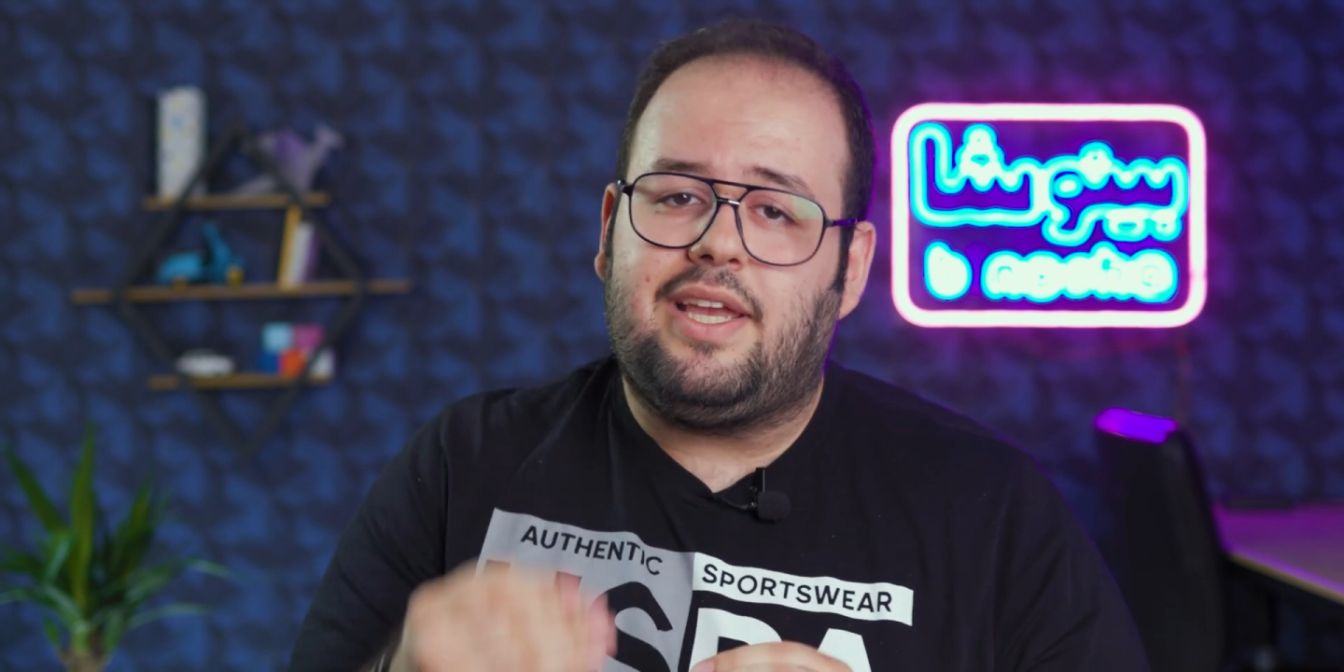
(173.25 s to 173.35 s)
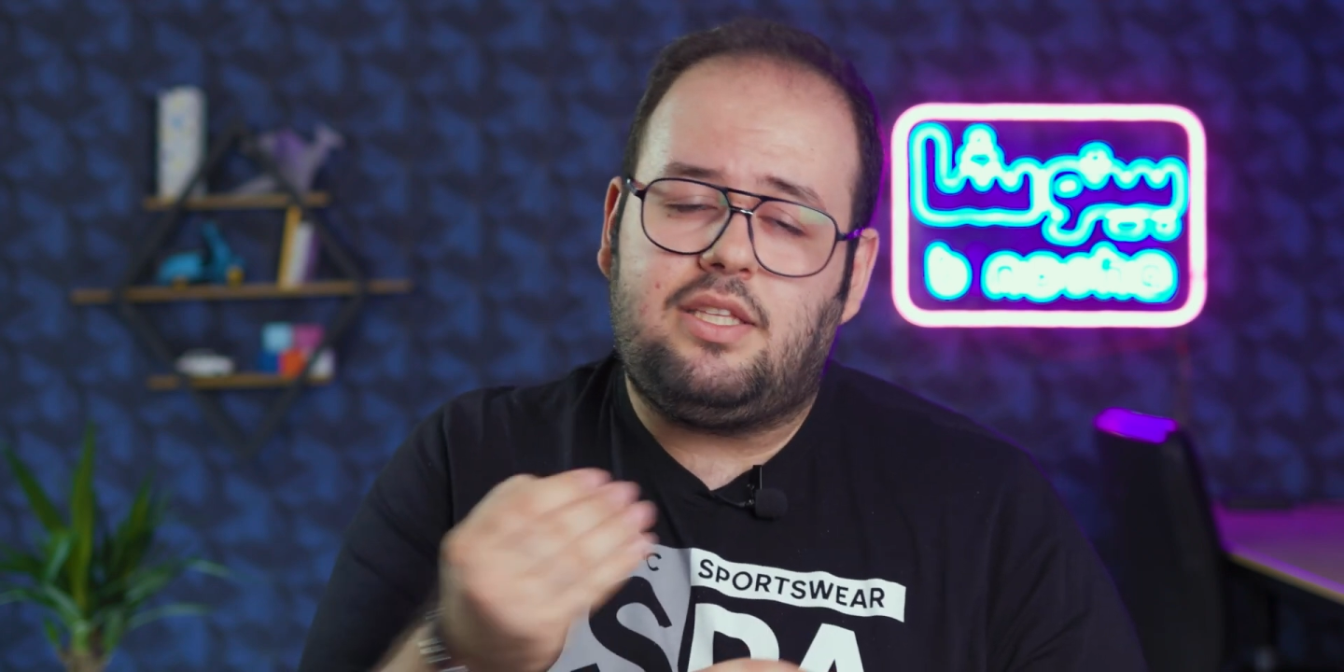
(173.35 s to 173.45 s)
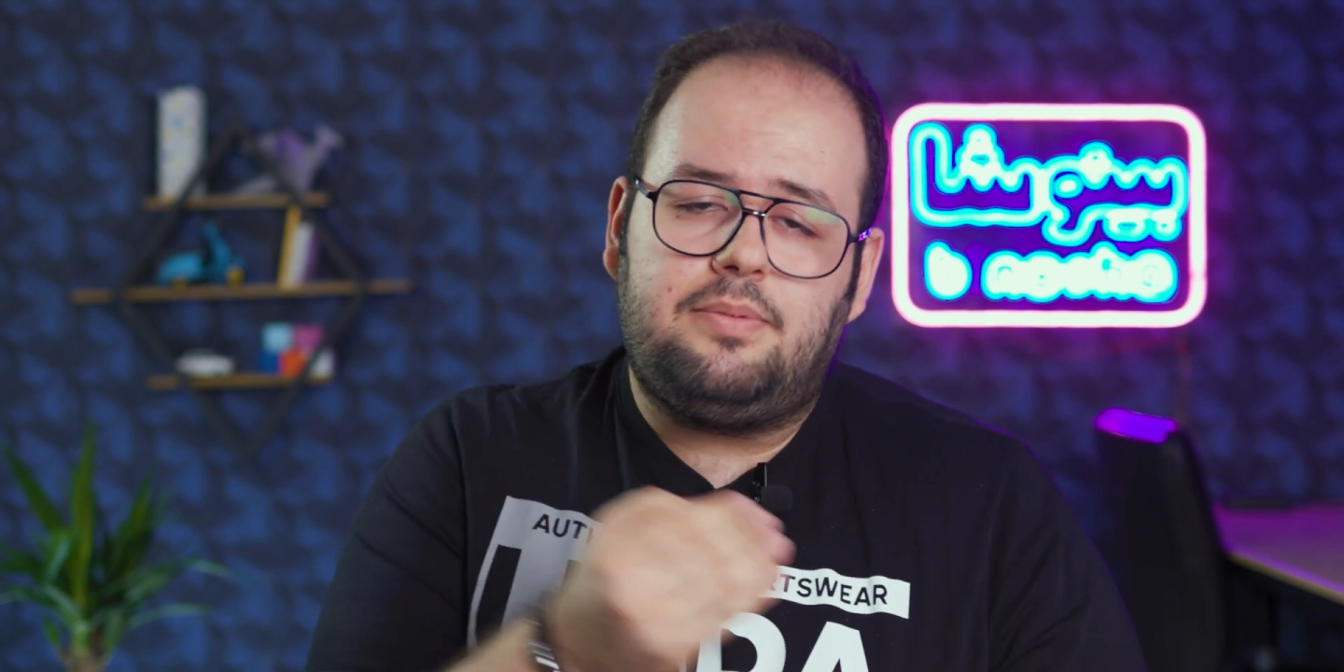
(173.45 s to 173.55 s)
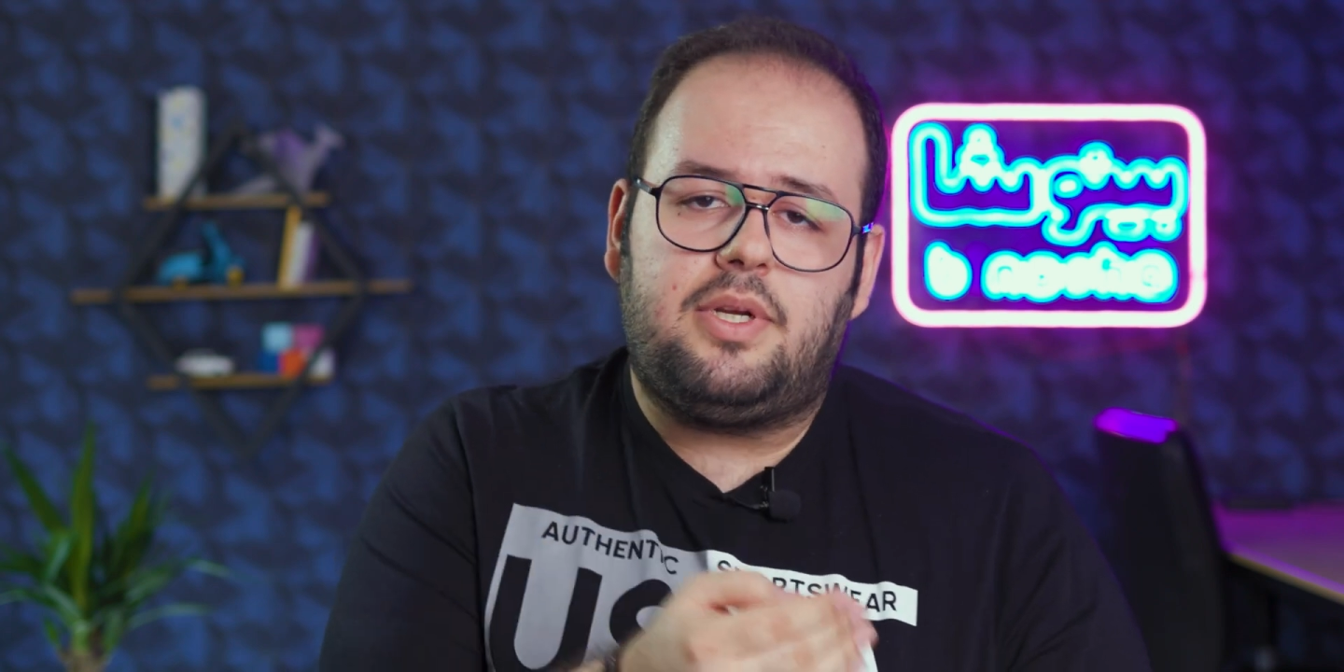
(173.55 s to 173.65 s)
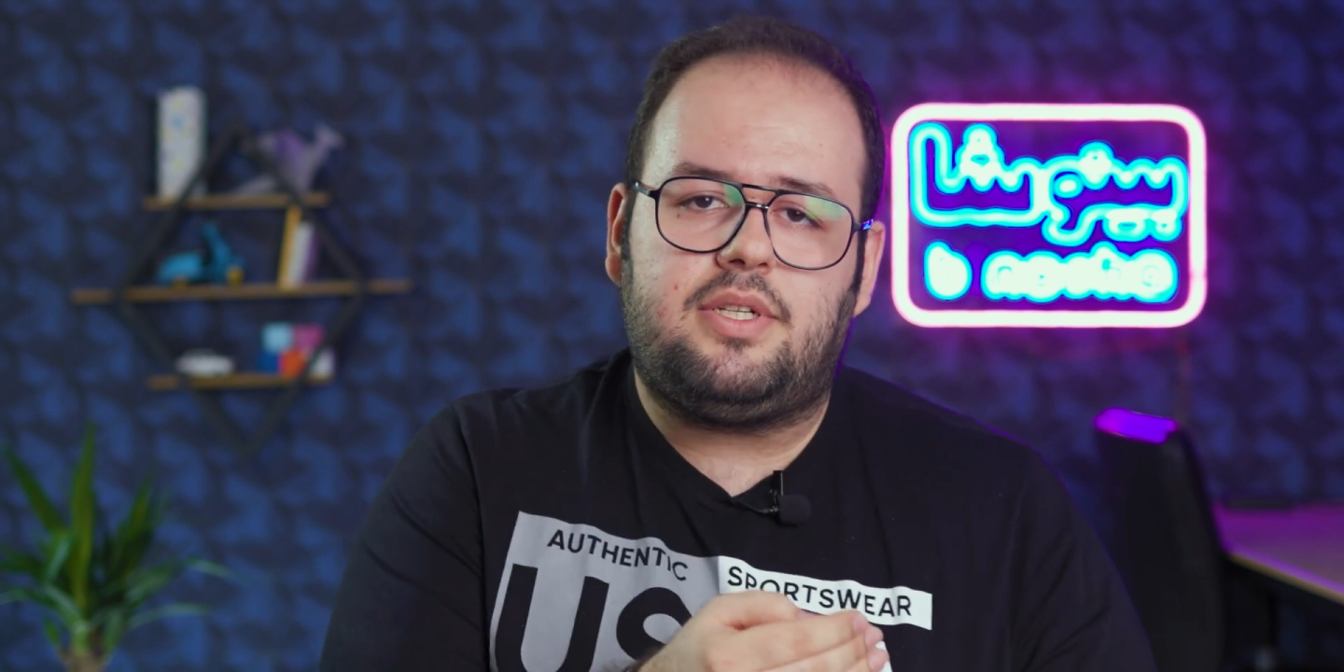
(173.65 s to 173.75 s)

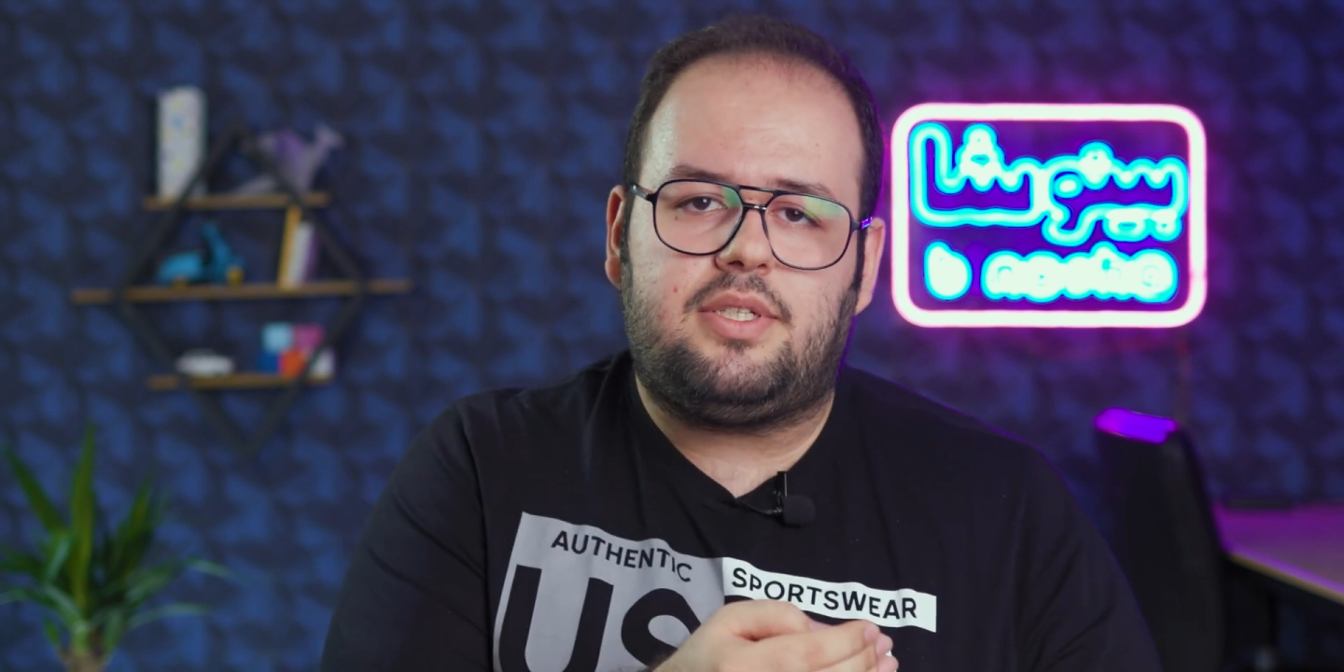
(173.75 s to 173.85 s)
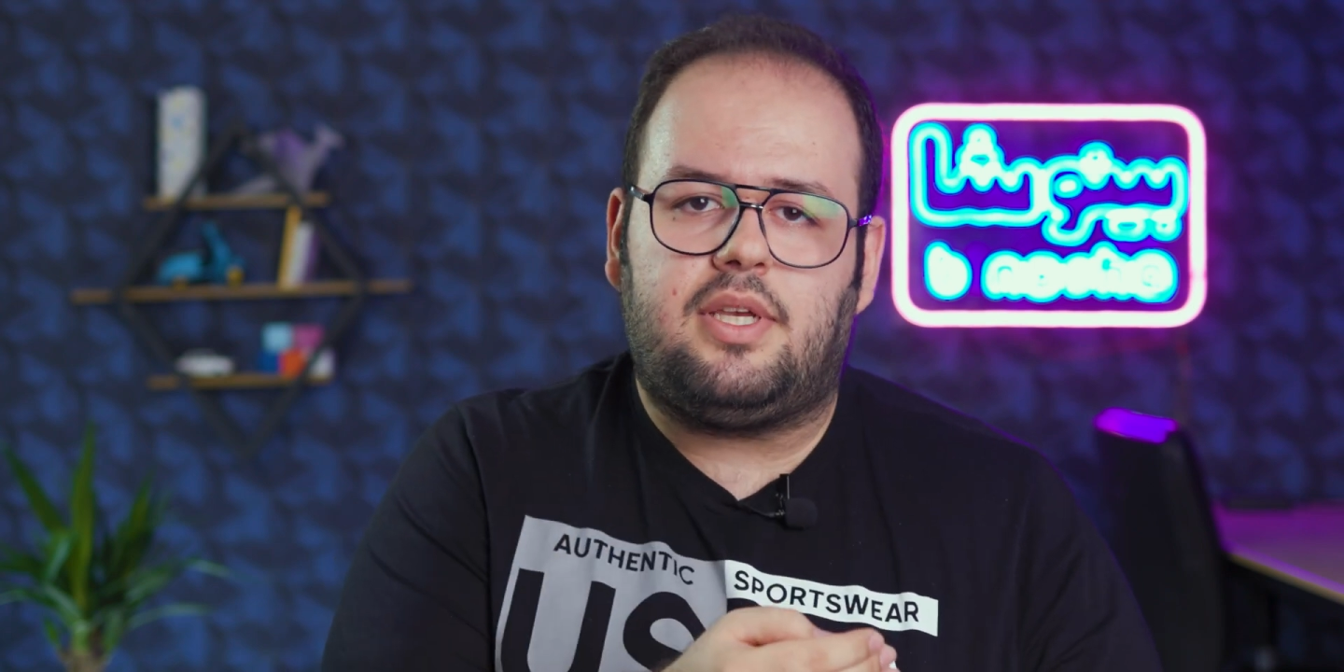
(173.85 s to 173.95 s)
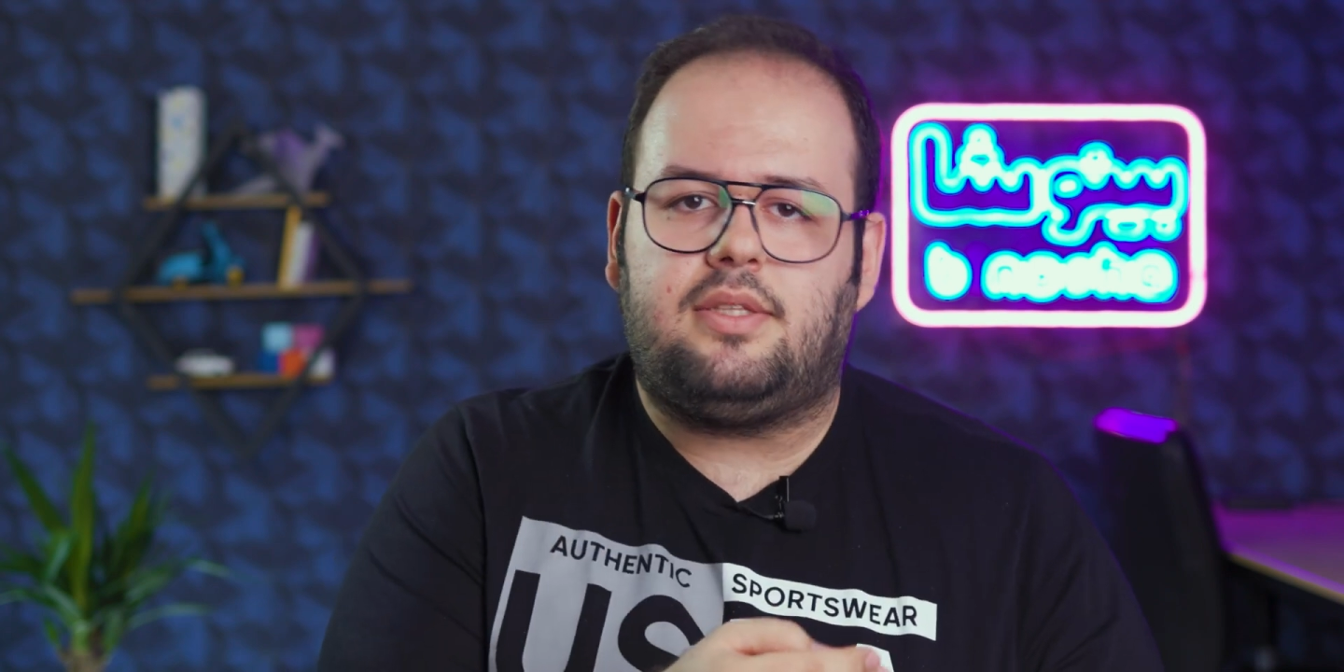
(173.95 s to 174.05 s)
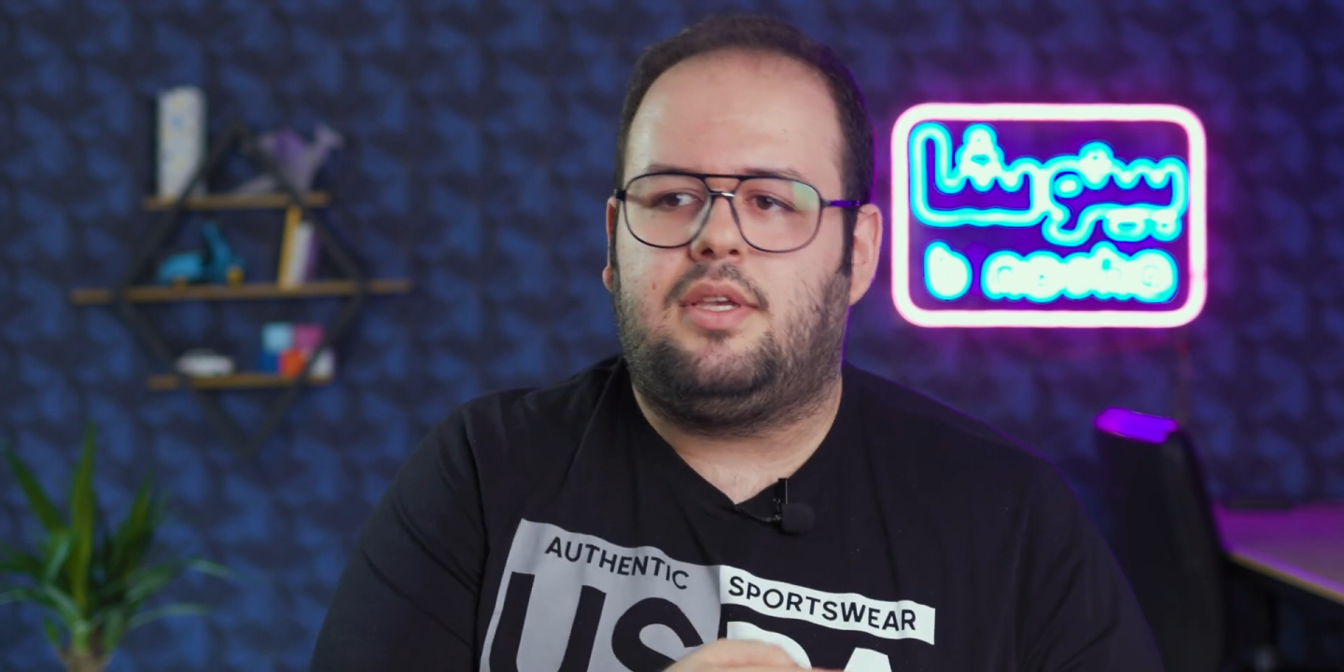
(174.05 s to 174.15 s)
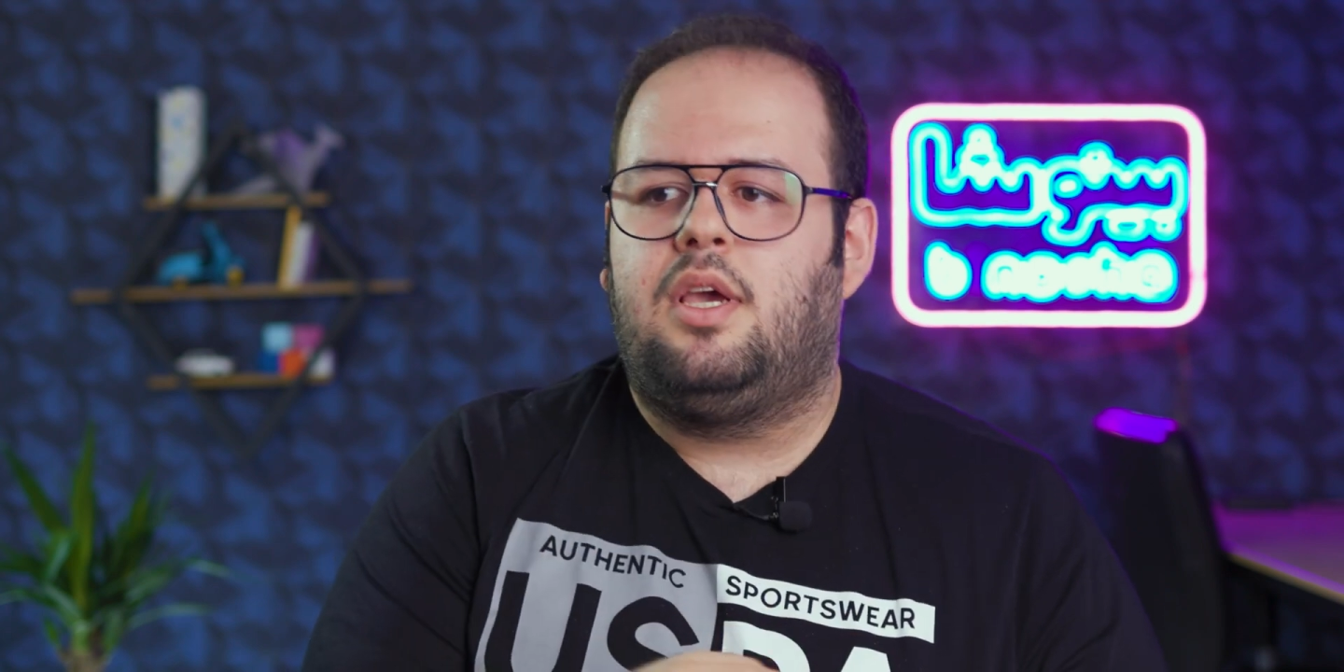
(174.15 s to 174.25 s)

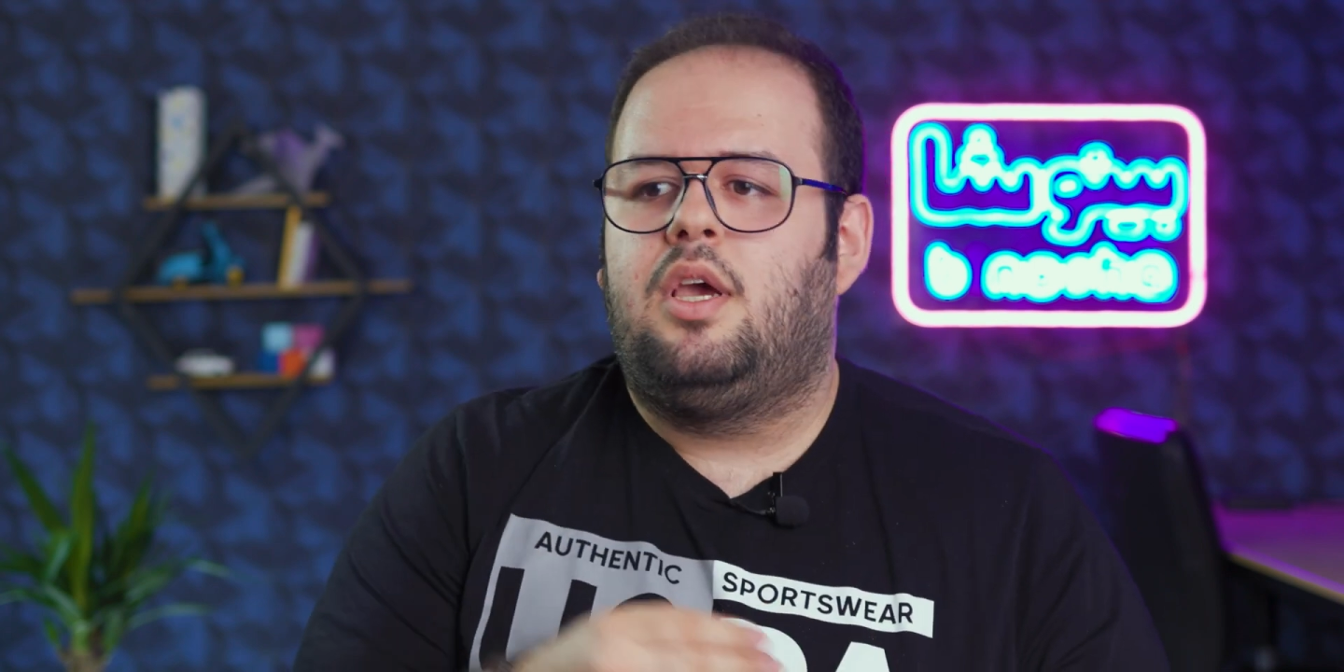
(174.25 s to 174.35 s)
80%,